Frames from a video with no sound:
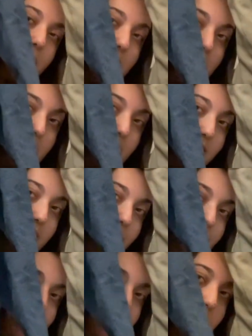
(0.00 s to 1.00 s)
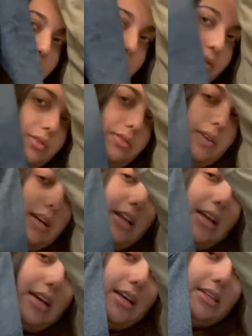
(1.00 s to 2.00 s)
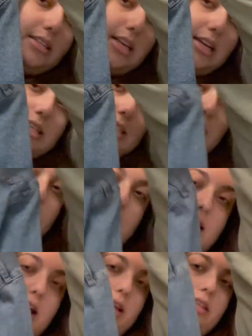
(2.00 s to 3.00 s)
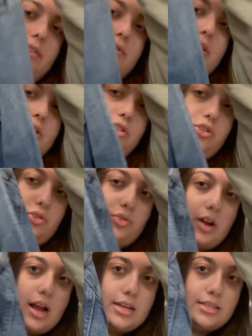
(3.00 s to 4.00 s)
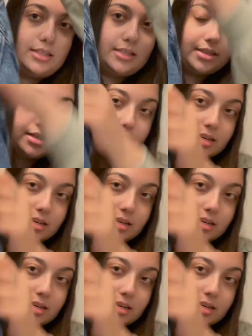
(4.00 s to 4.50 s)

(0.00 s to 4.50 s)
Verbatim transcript: that. Very cute, very nice. And it's like kind of distressed.